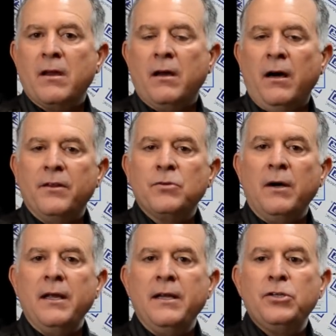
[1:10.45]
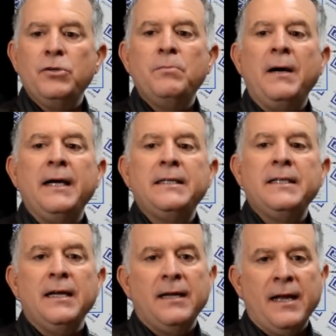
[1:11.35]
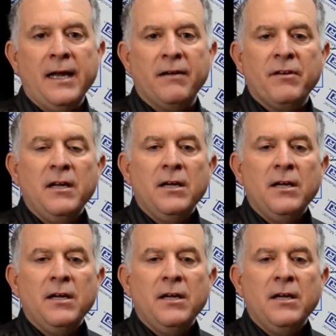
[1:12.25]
on the 22 by 10.5.